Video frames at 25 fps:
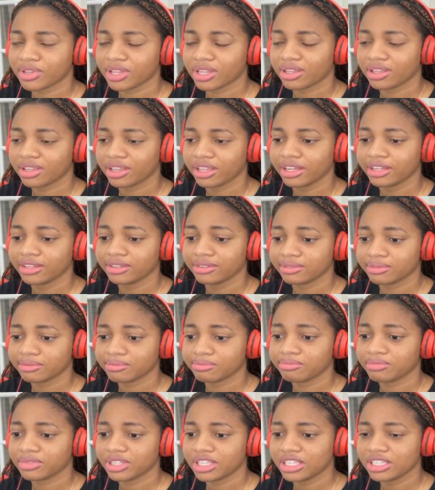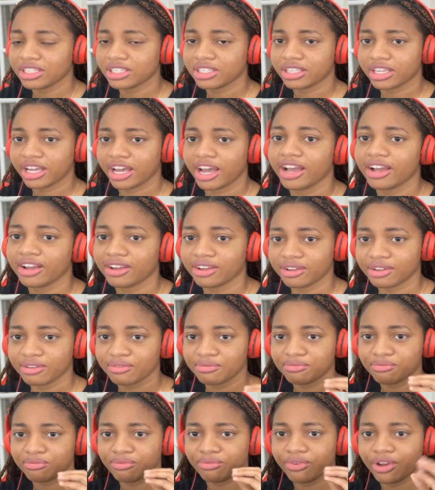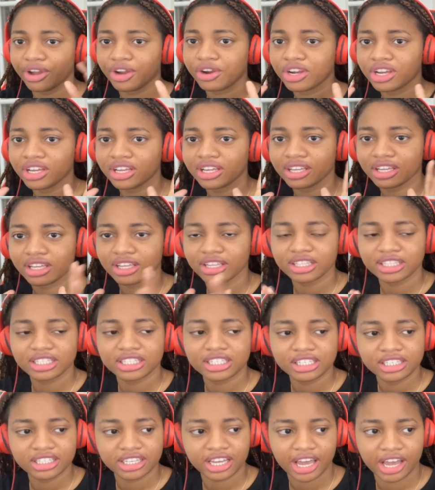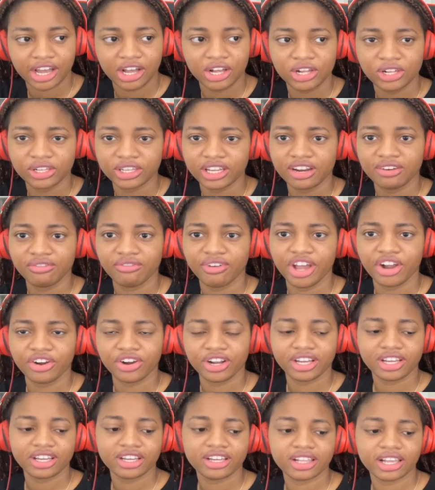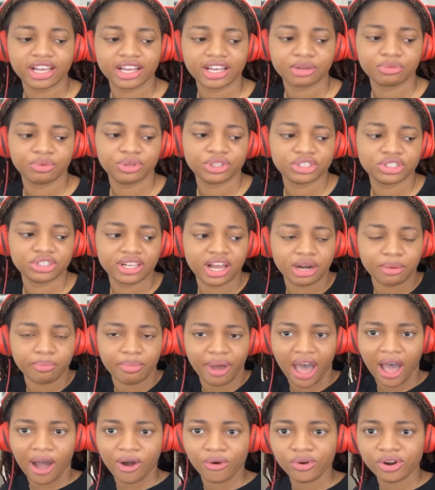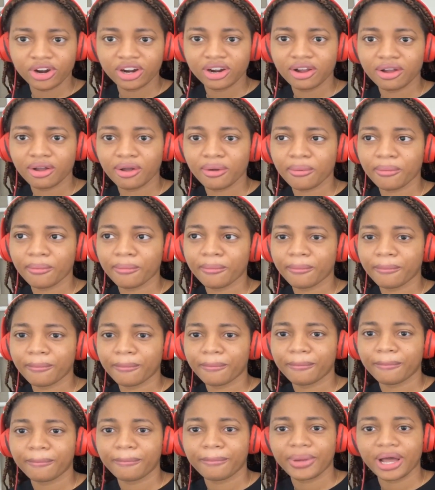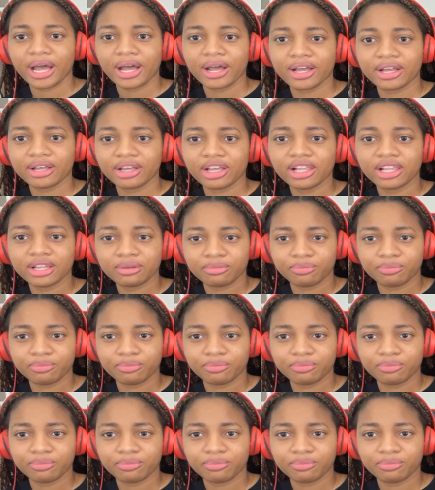like, he's like very detailed and he puts a lot of power, but he